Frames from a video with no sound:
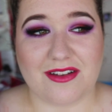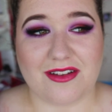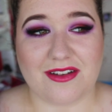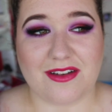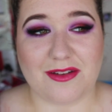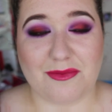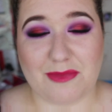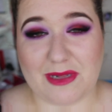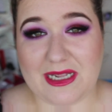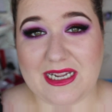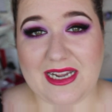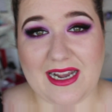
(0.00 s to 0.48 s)

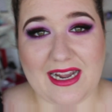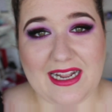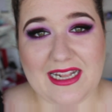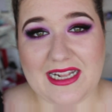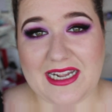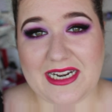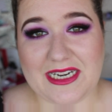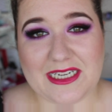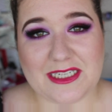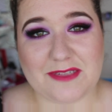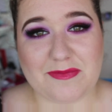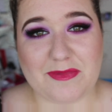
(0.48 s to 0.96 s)
complete
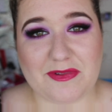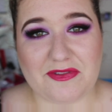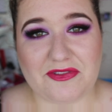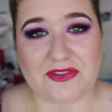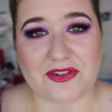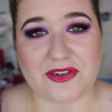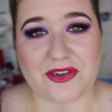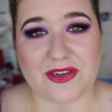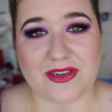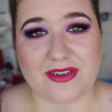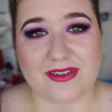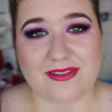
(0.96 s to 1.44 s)
highlighters
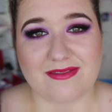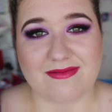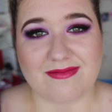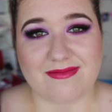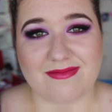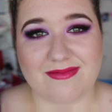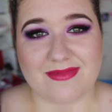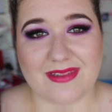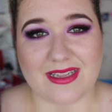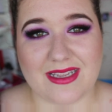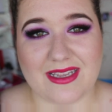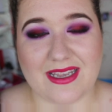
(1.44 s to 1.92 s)
before
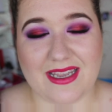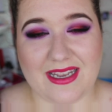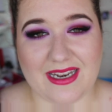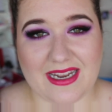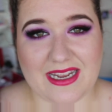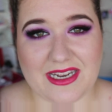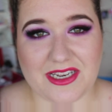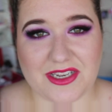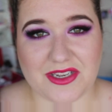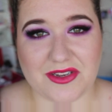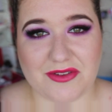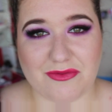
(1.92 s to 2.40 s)
and
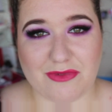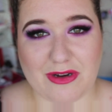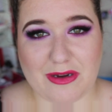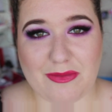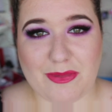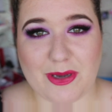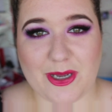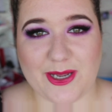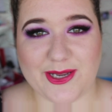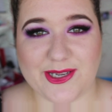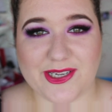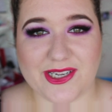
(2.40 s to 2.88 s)
had to
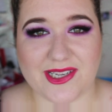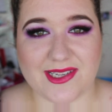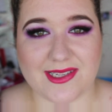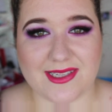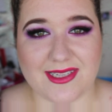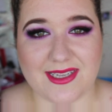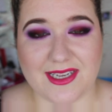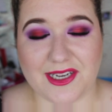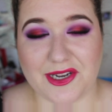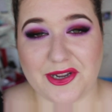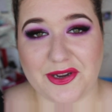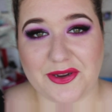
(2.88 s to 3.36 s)
repurchase,
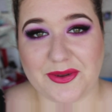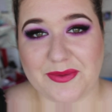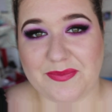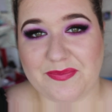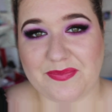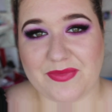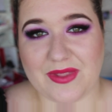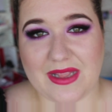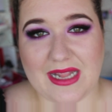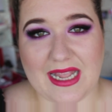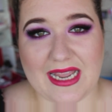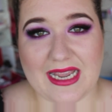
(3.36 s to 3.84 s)
you know,
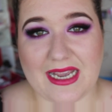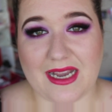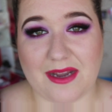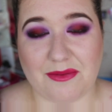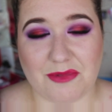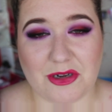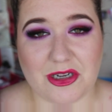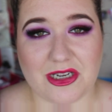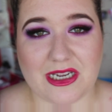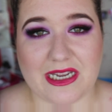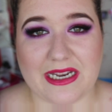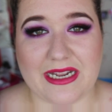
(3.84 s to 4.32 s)
like,
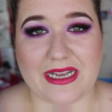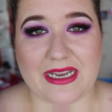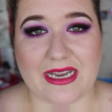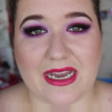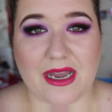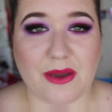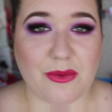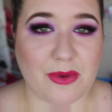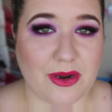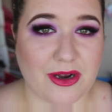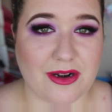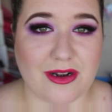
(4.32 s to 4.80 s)
I'm not kidding.
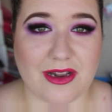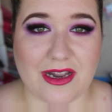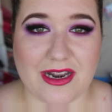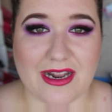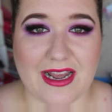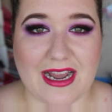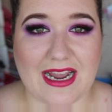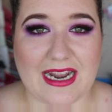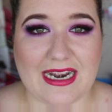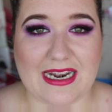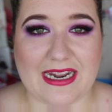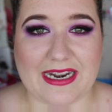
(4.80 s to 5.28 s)
I wear a lot
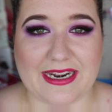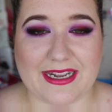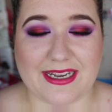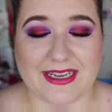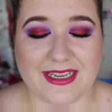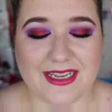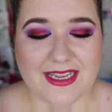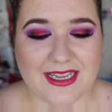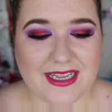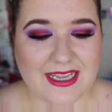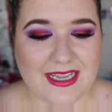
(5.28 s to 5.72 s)
of highlighter.